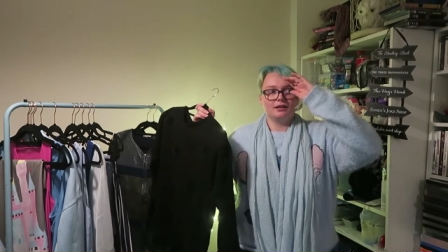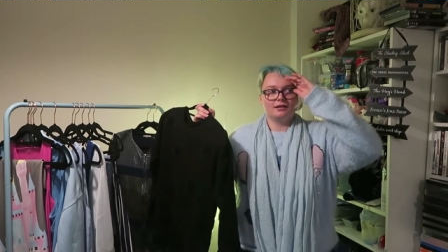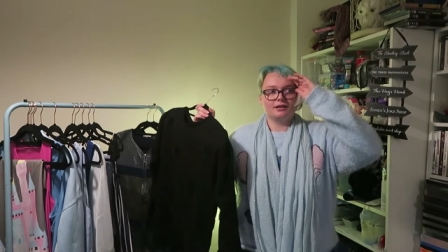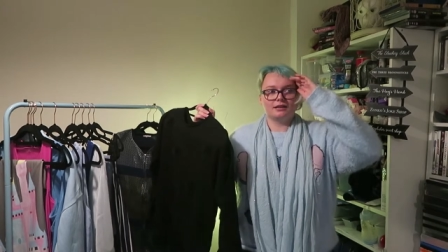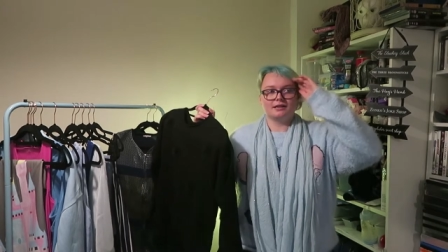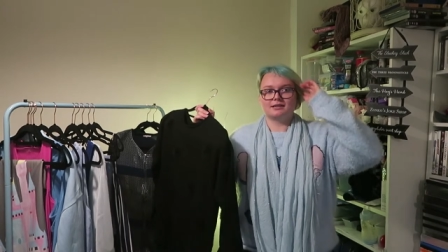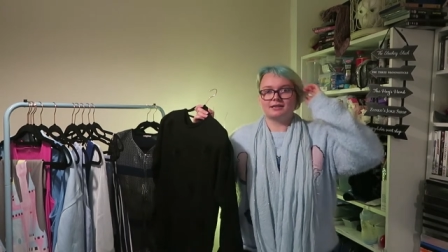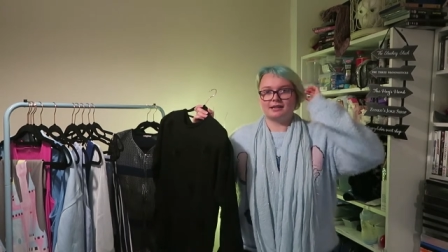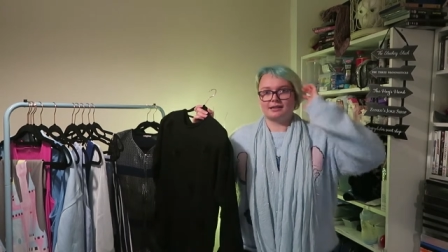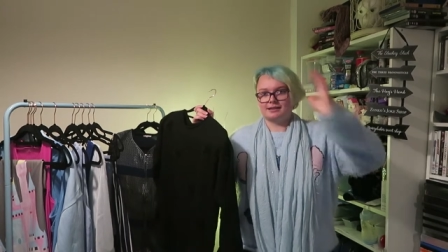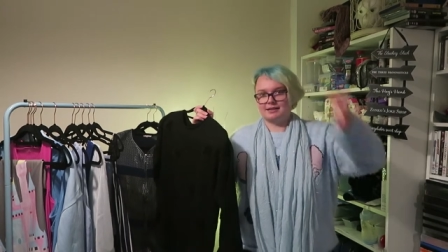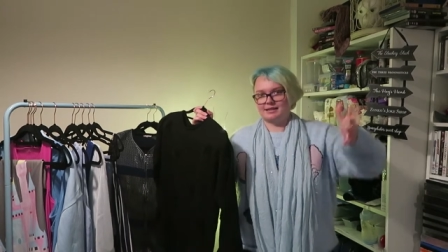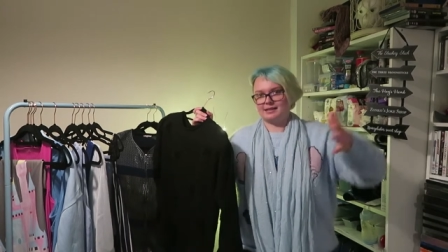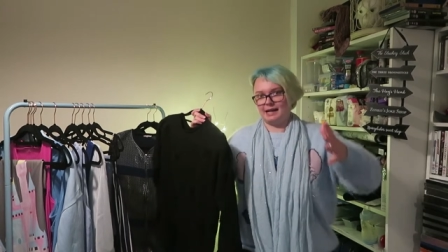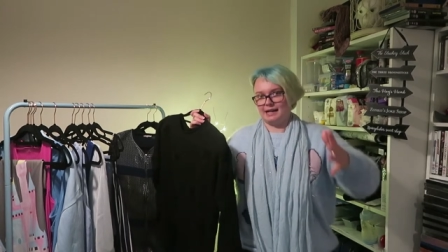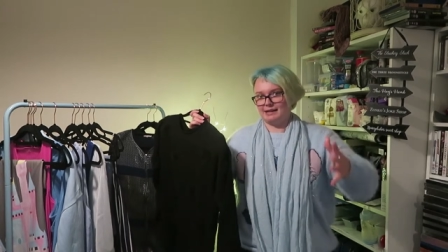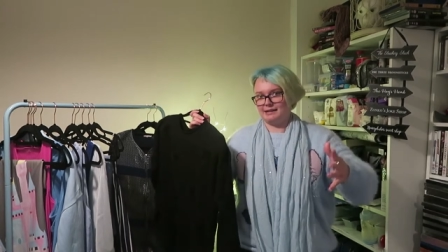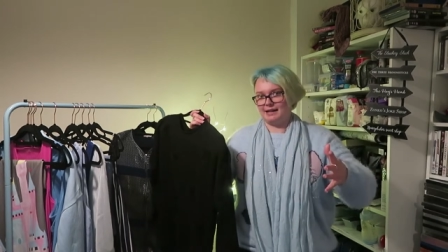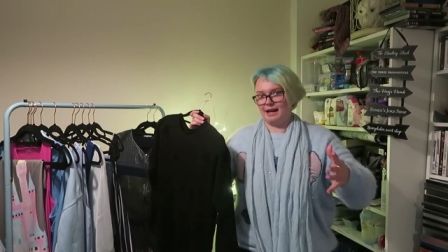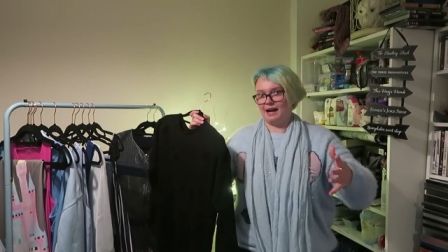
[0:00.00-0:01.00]
things that
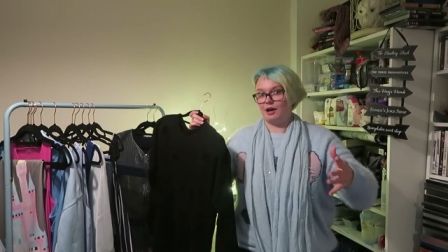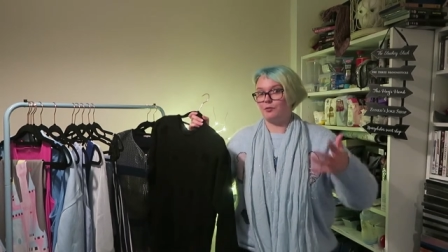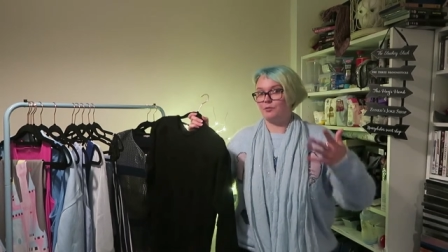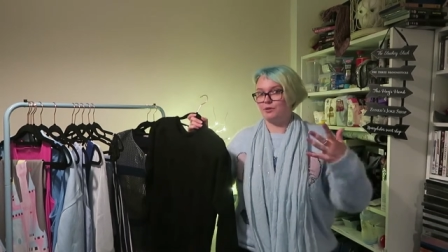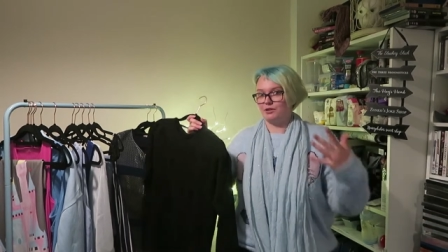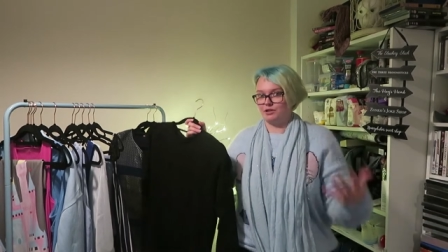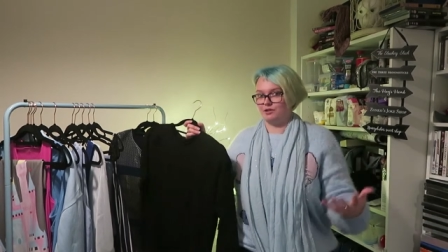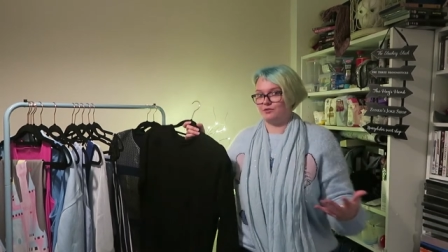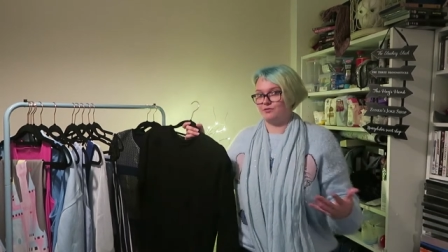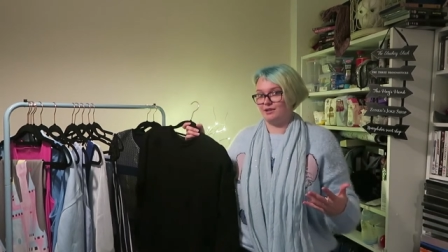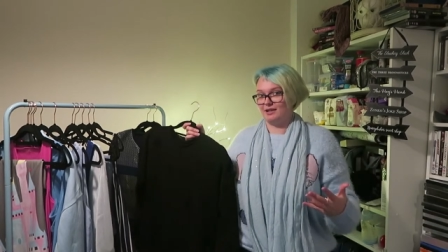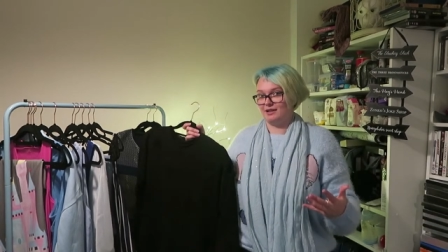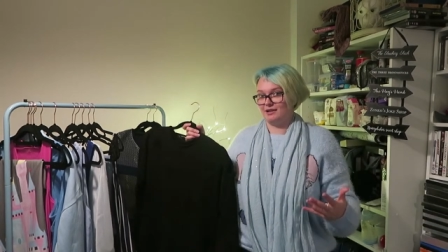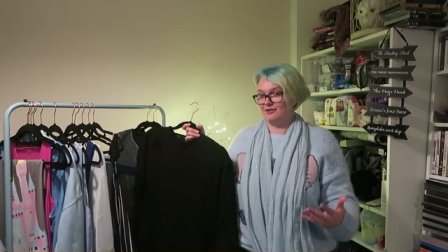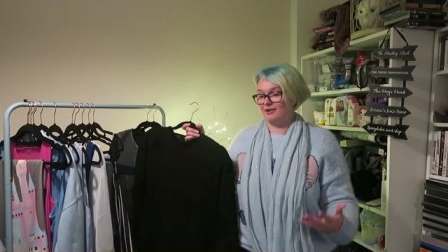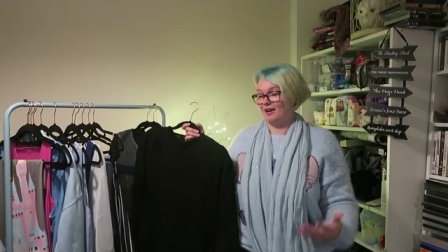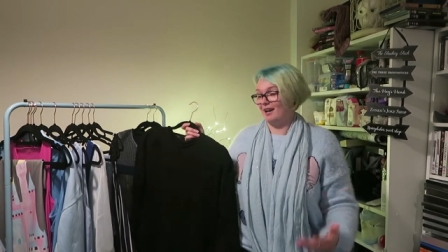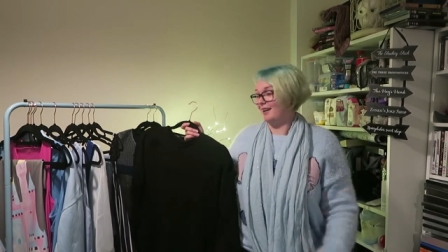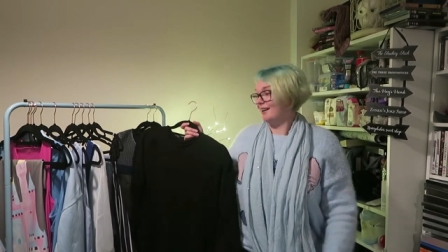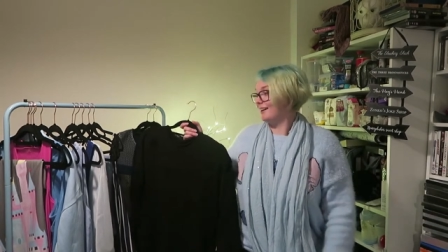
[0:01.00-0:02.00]
stand out, which is really
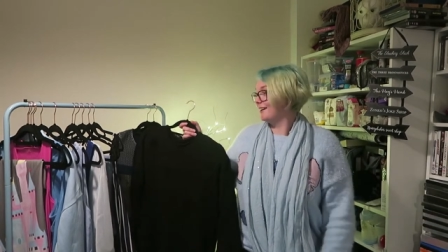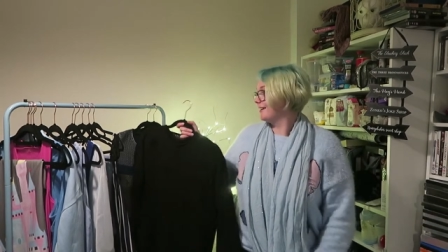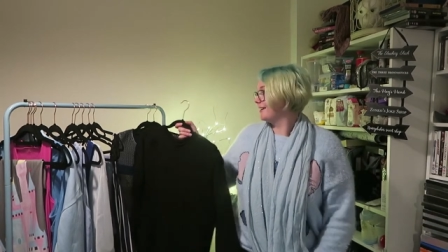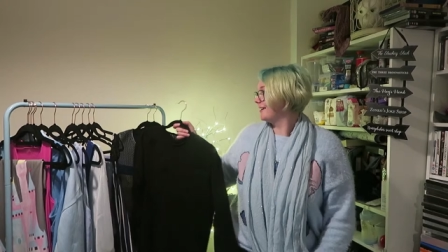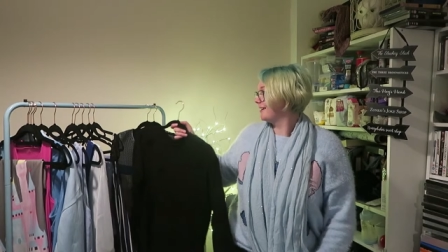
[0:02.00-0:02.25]
great.